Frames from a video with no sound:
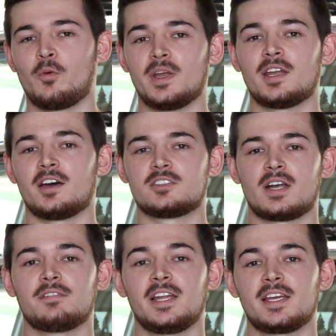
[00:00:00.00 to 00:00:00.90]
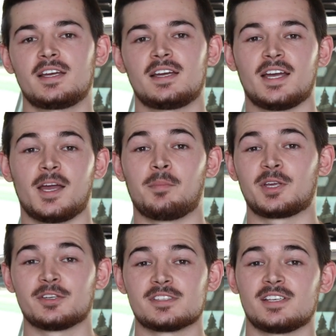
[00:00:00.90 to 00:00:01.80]
when they are traveling,
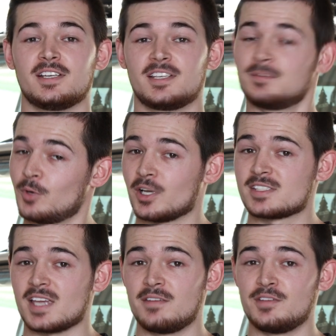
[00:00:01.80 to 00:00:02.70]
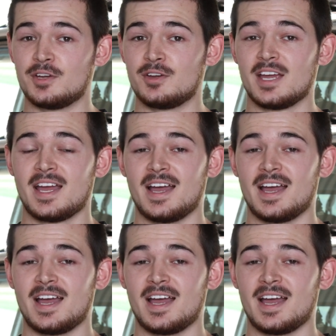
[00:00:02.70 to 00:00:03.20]
because it might save you